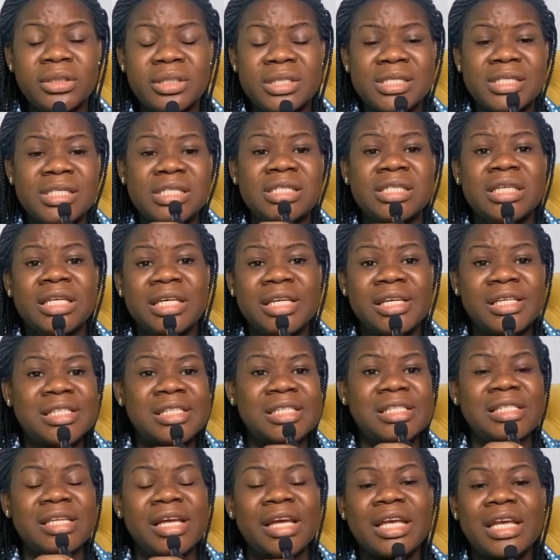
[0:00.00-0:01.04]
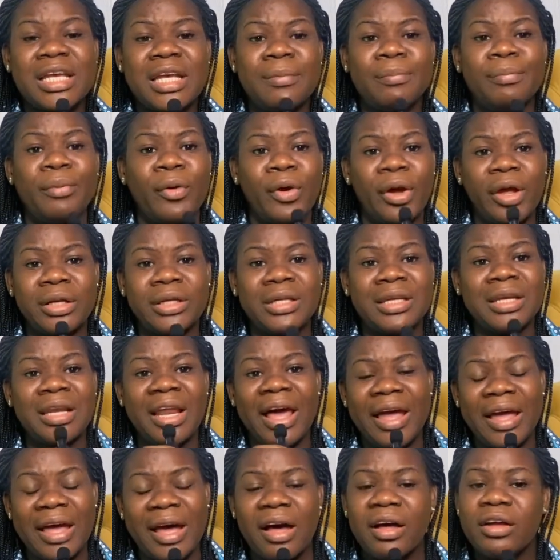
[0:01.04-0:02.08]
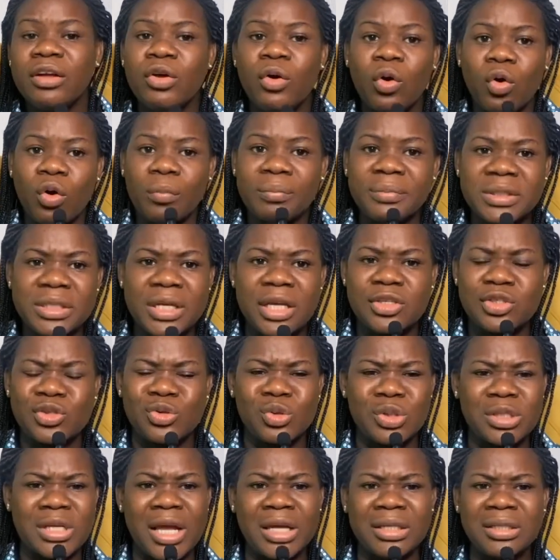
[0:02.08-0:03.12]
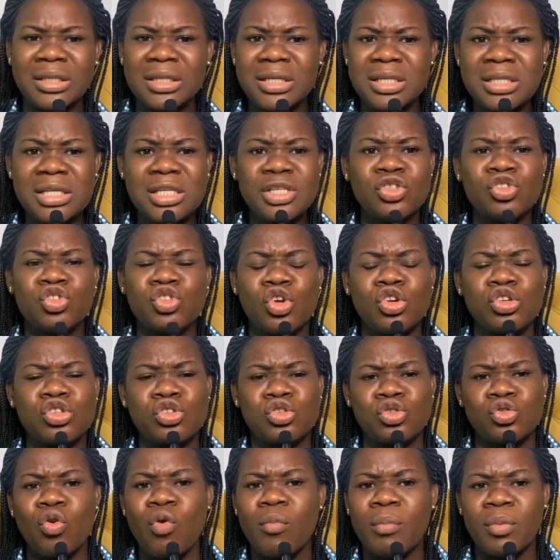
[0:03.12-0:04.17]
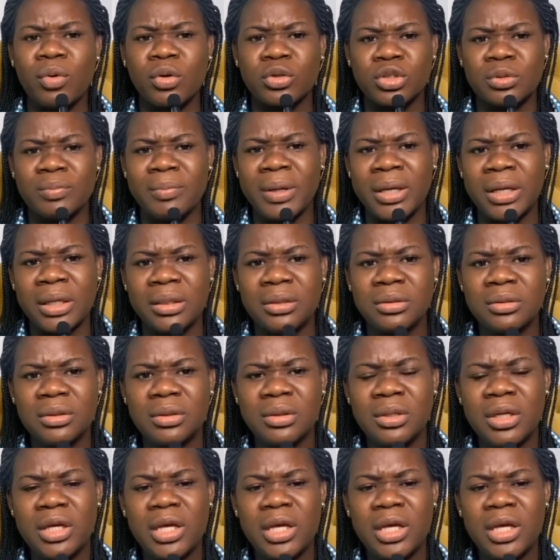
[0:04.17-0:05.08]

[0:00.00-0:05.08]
The sneaky, snaky boy, the liar, committed suicide. This is just so much, man.